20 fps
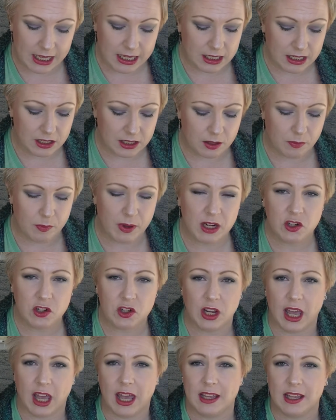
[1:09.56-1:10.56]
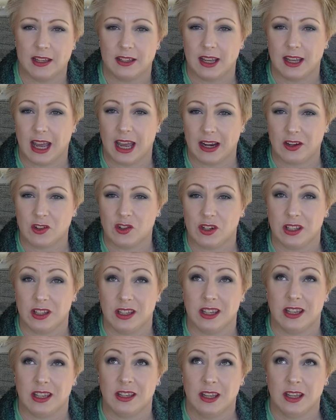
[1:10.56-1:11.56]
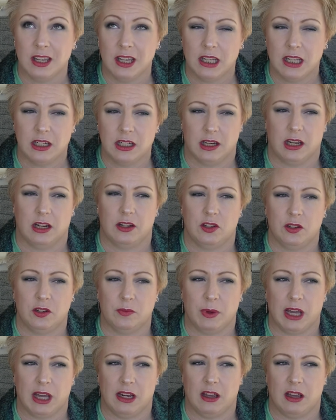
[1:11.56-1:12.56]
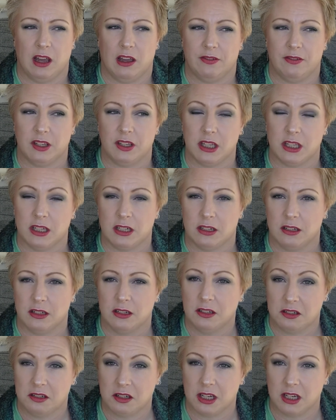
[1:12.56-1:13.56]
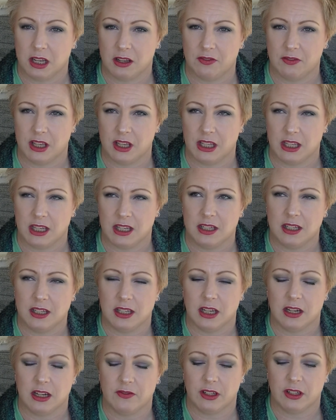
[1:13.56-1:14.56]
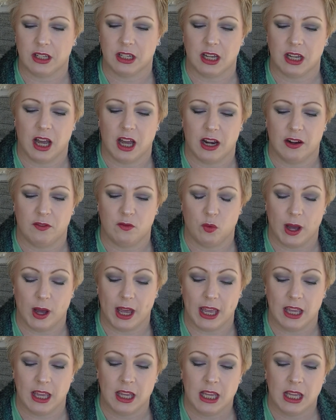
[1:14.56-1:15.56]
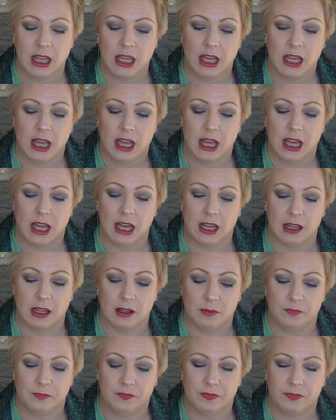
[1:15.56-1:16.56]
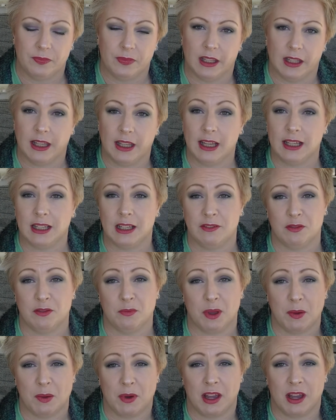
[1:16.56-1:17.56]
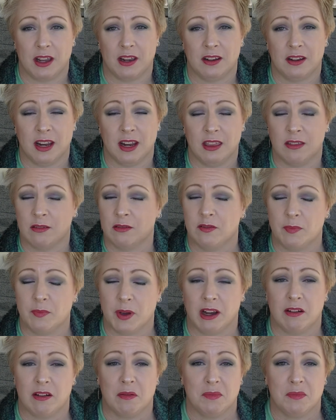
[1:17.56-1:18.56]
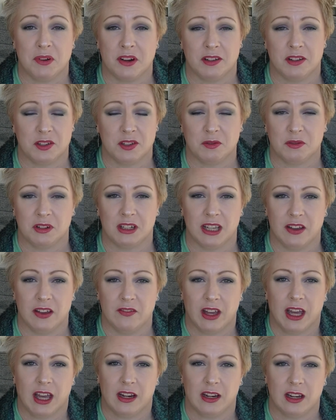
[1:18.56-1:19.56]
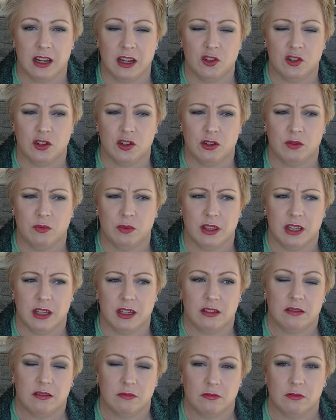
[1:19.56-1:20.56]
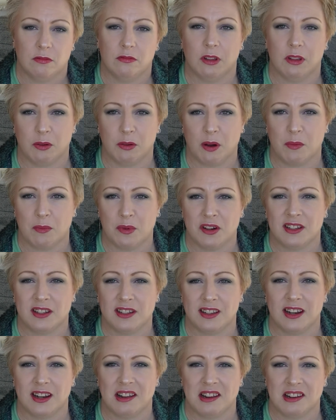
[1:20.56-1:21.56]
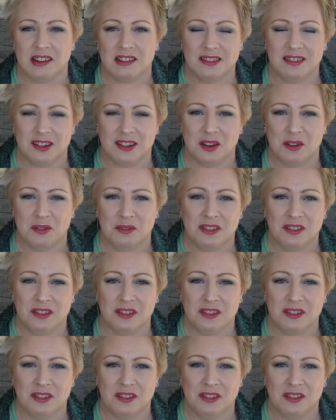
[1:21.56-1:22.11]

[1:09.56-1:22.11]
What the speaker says: dementia has actually touched my life in a fairly significant kind of way. Luckily for me, neither of my grandparents really ever had an issue with this. The grandparents that I know